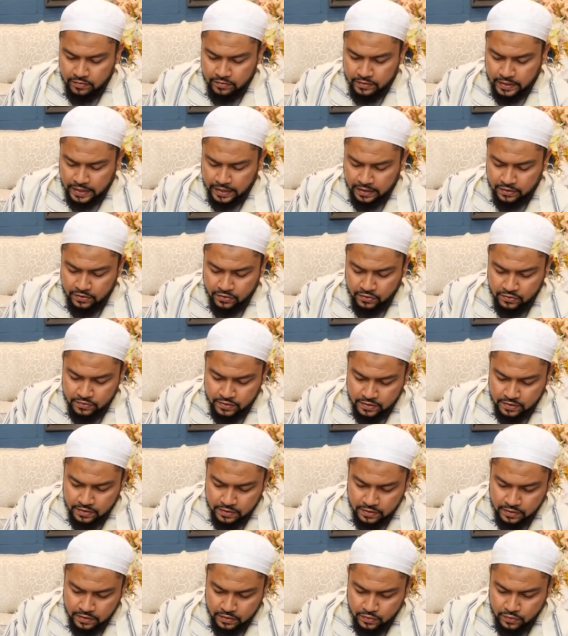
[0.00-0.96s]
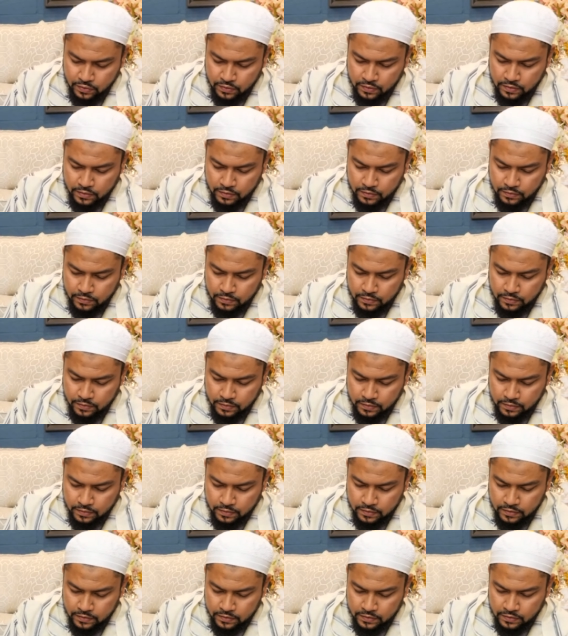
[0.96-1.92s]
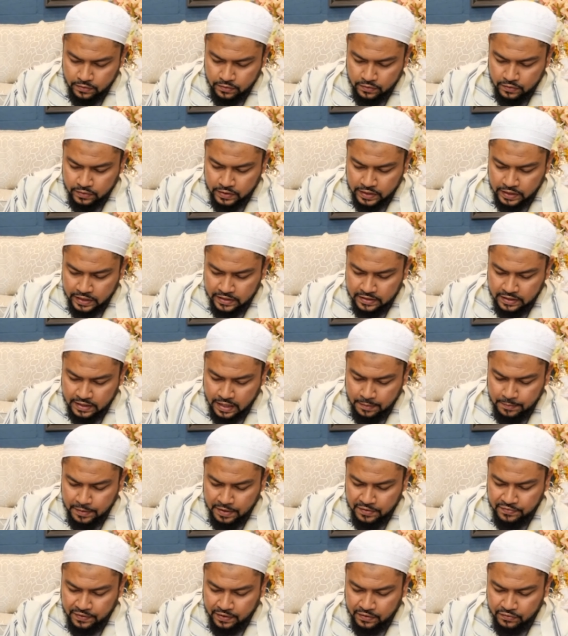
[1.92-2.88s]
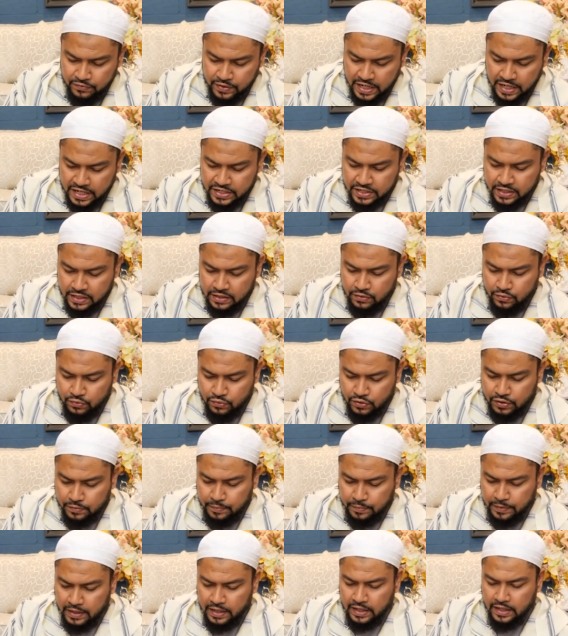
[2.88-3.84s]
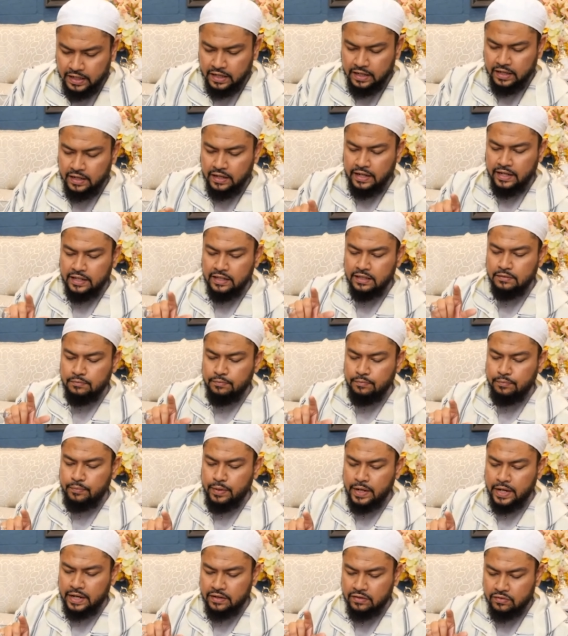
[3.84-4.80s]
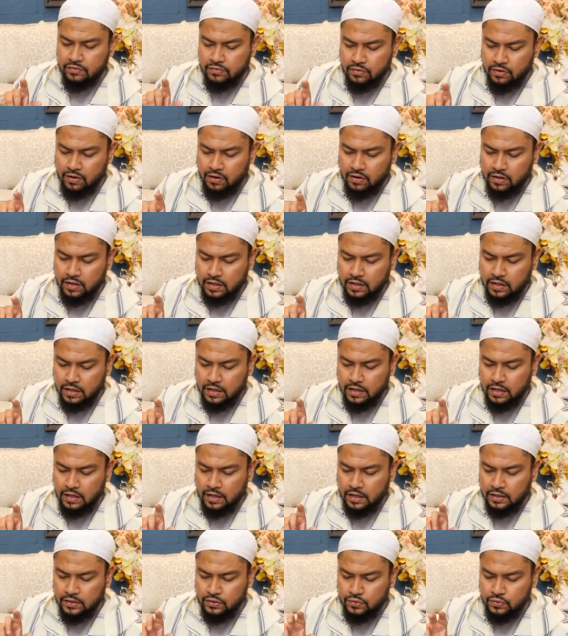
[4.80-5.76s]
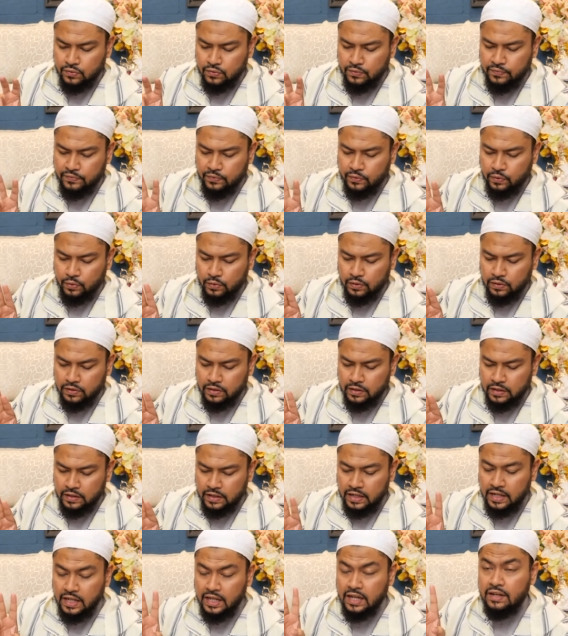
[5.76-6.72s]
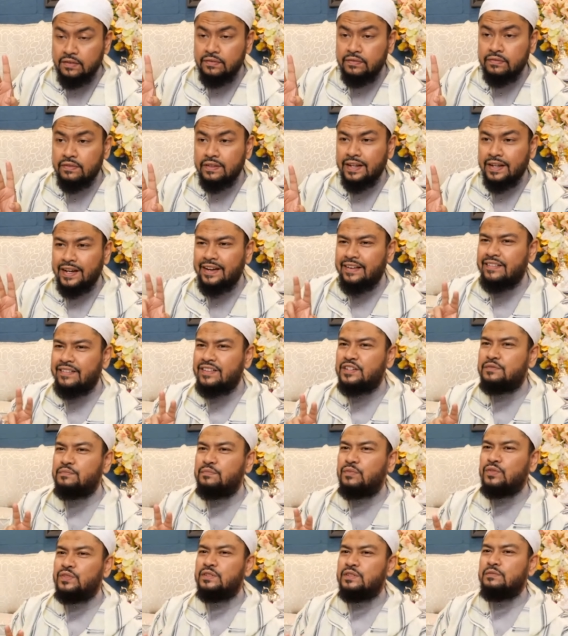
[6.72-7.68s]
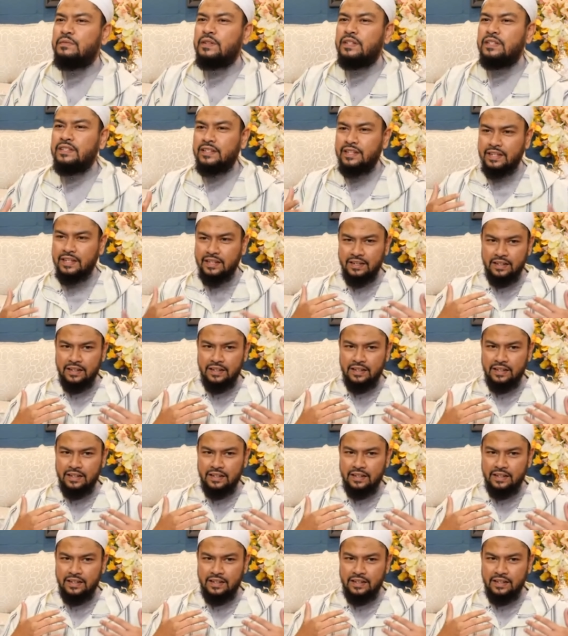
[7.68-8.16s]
Take note, so the Islamic foundation whose pillar and bedrock are twofold, love and responsibility.